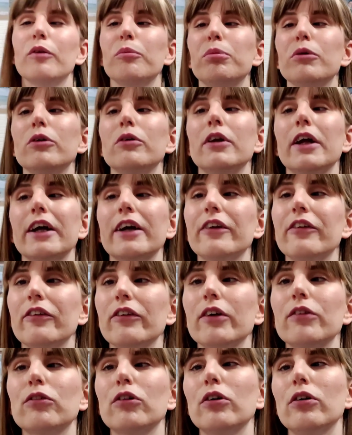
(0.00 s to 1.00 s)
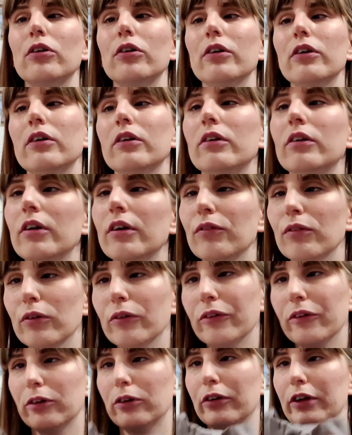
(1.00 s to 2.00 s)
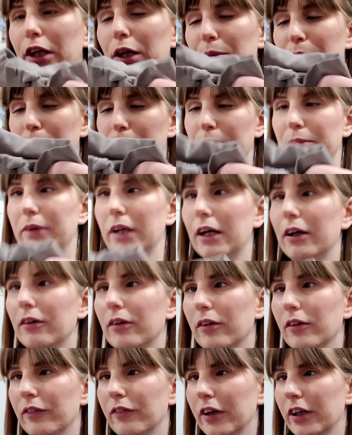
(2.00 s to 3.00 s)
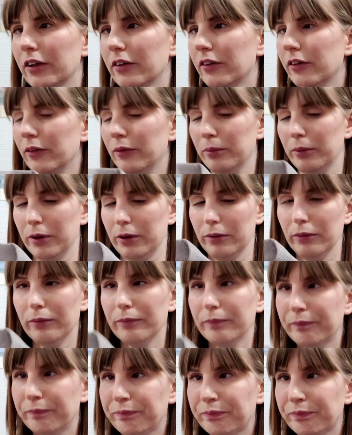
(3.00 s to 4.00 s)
the blue leggings I've got on have also got that effect as well.